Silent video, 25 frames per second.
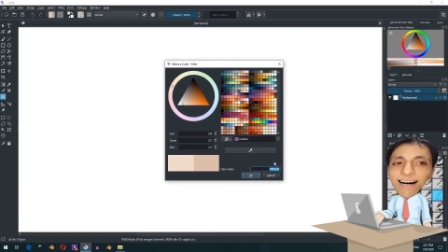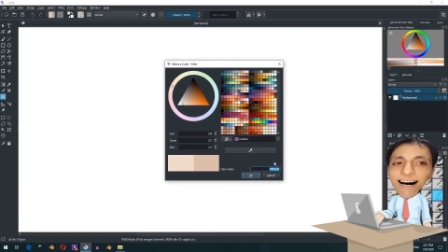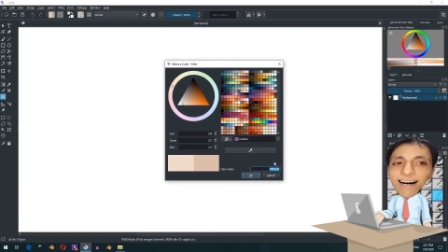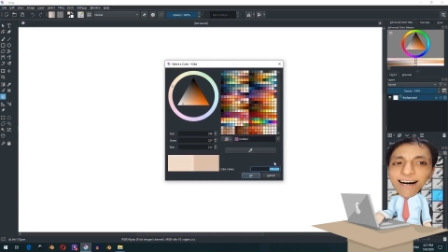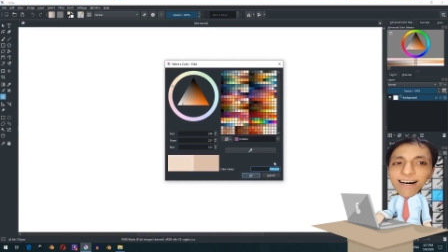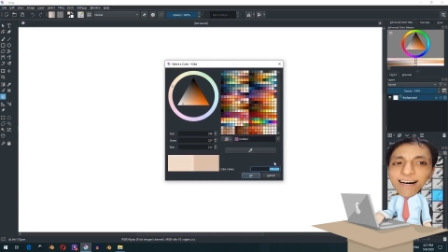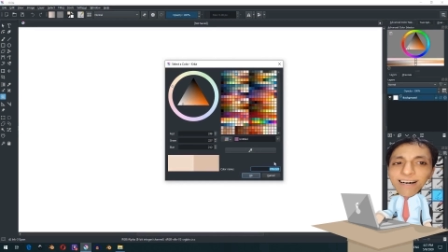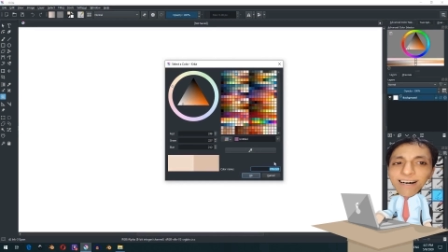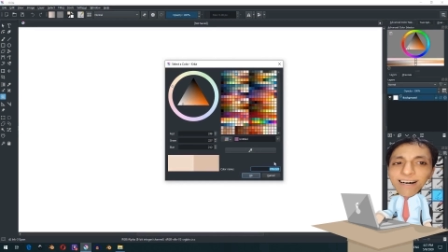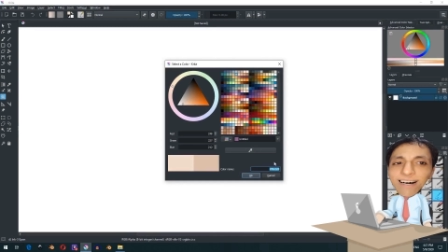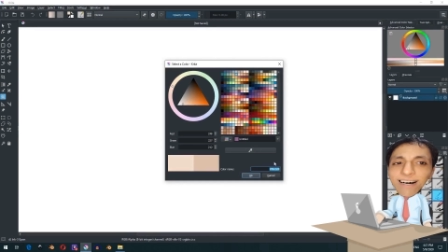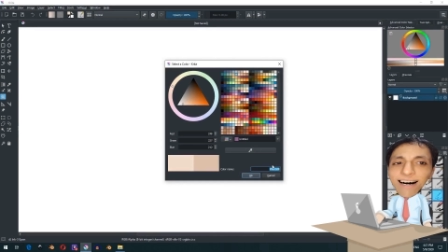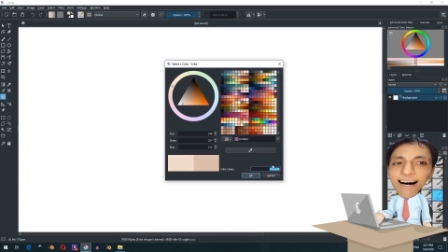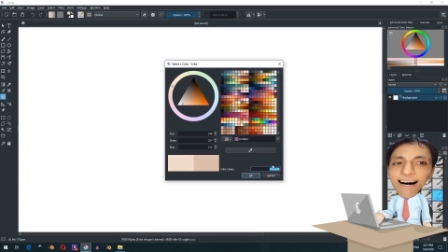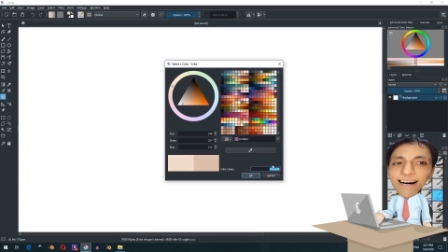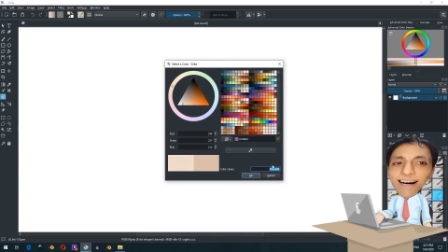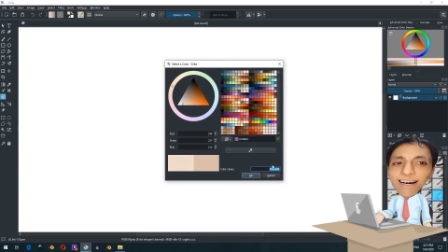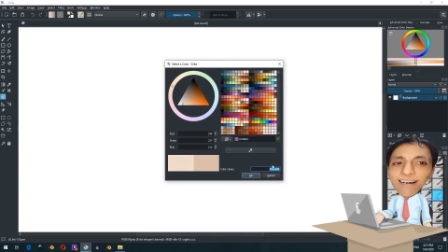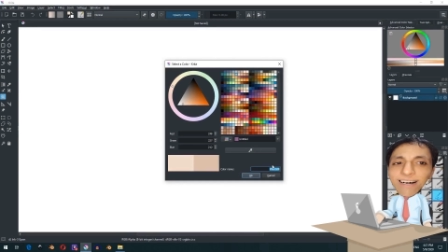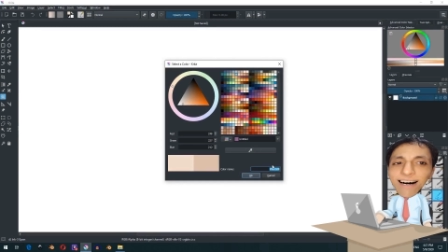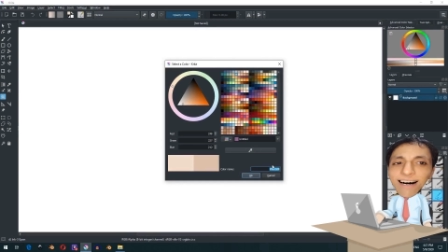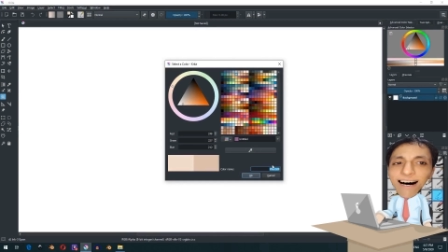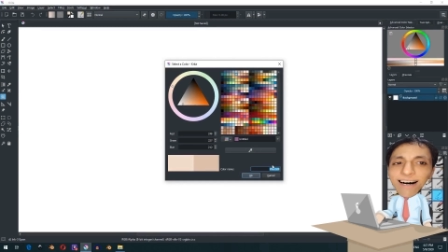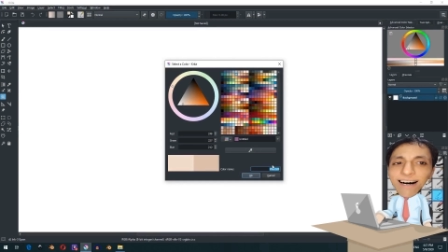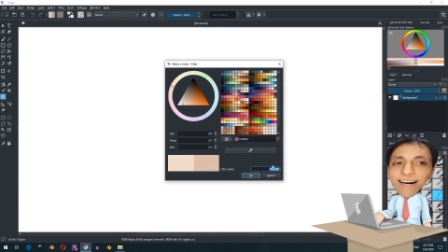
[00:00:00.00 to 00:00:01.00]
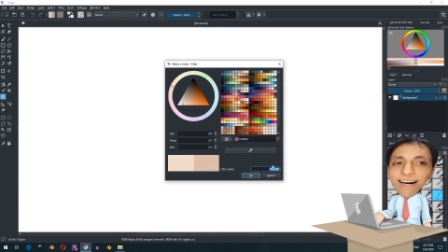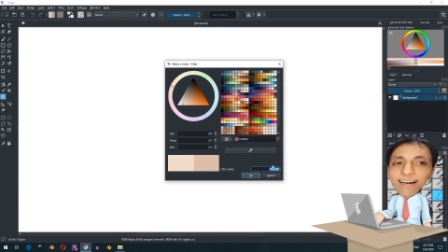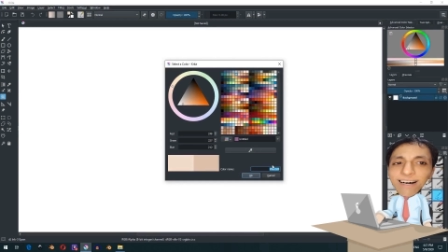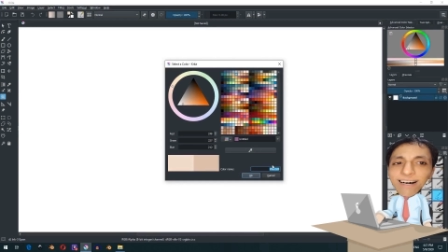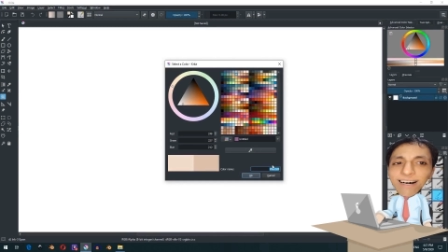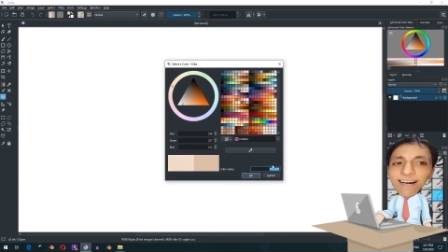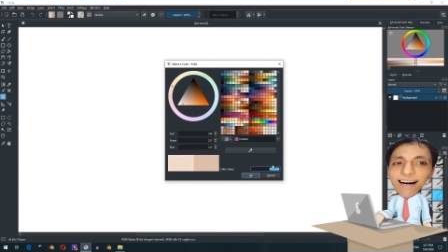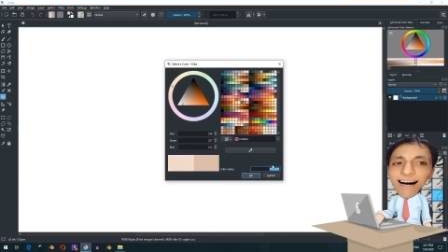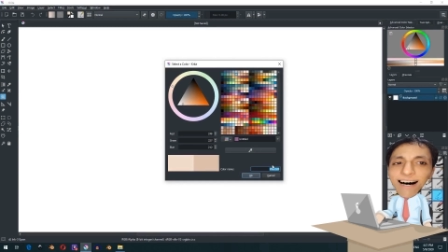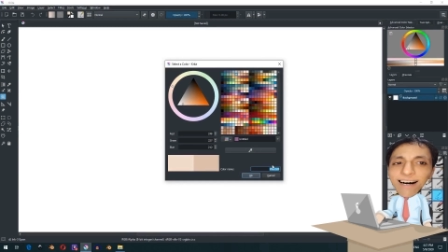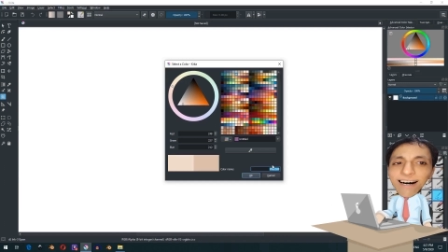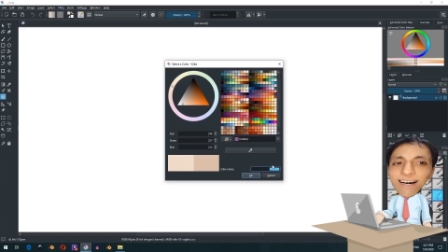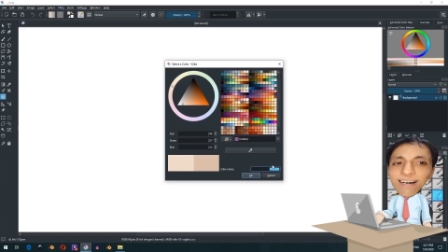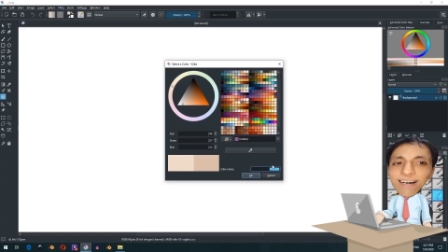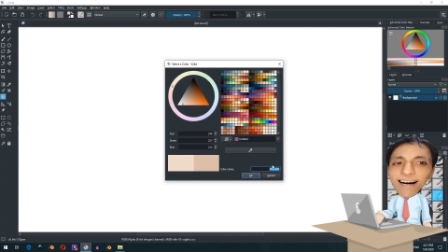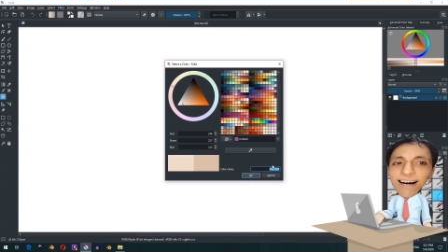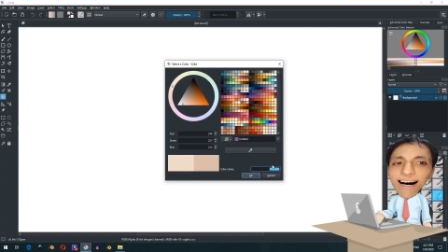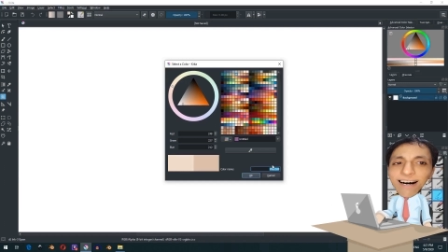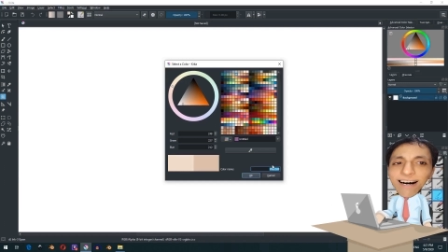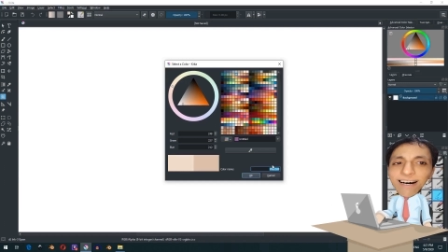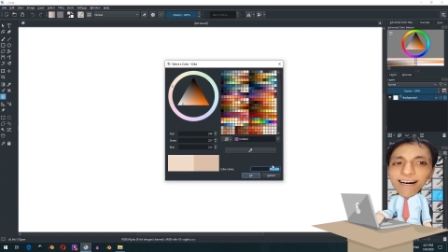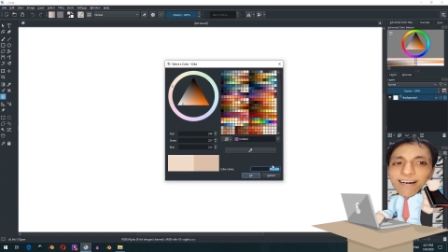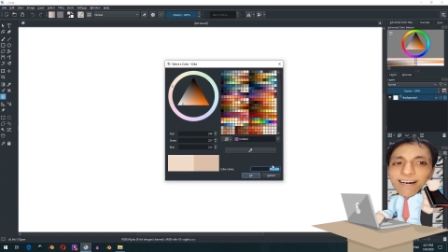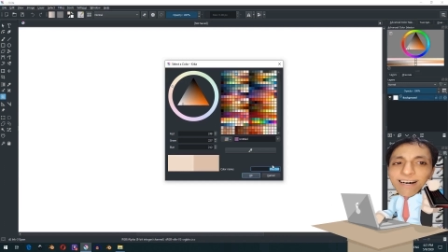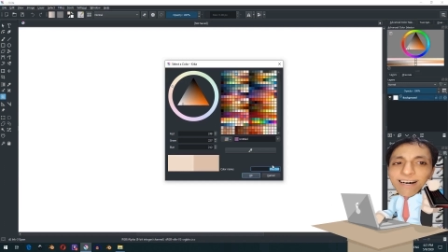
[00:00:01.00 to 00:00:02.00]
so you don't waste time
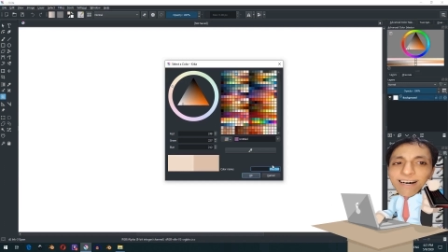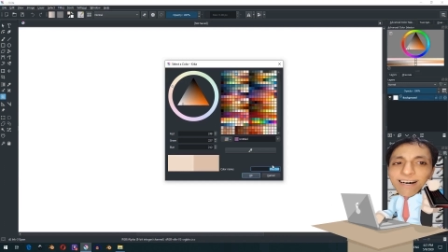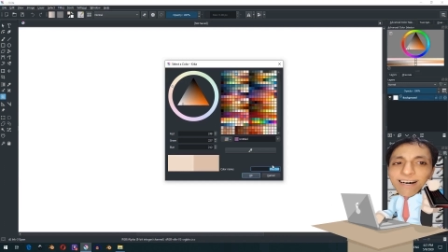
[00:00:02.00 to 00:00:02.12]
guessing.